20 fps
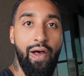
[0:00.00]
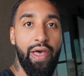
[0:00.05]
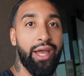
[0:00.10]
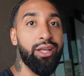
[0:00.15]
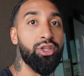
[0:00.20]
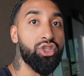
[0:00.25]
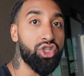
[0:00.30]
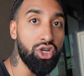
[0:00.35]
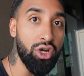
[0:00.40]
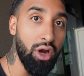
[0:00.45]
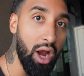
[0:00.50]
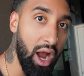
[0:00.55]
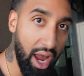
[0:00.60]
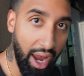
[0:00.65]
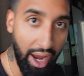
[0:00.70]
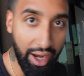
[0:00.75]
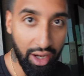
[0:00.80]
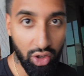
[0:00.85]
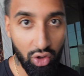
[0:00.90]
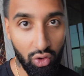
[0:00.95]
and
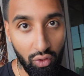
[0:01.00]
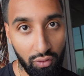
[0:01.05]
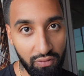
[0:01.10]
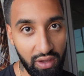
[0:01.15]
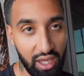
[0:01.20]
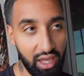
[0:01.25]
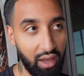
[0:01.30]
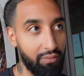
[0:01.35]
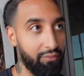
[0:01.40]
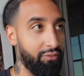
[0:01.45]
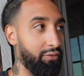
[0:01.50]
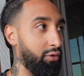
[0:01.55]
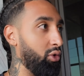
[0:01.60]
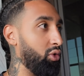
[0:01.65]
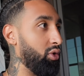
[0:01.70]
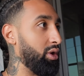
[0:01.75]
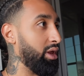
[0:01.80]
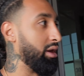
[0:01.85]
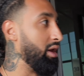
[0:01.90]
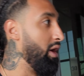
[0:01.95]
trying new vegan
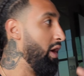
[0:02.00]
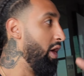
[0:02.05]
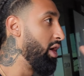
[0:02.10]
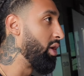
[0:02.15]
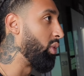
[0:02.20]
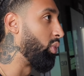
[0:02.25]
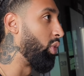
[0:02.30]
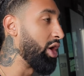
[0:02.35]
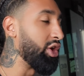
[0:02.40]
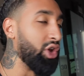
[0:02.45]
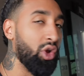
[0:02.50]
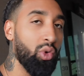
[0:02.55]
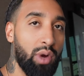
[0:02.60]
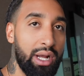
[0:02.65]
food and what new